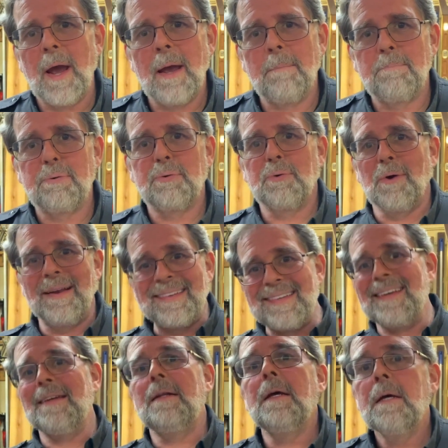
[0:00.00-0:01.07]
a
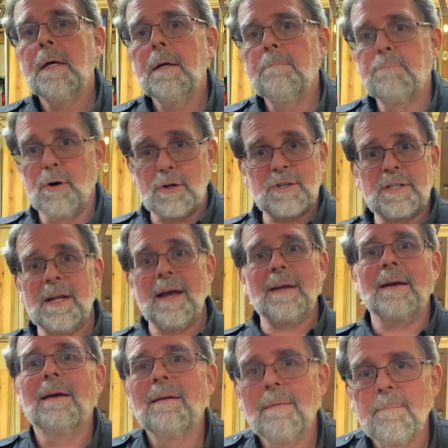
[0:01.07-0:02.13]
printed push stick,
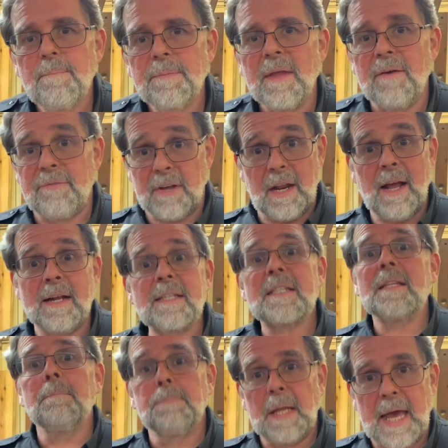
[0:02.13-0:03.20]
if it hits
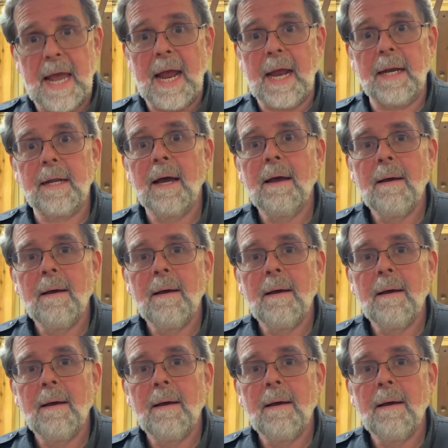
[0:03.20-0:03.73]
the blade,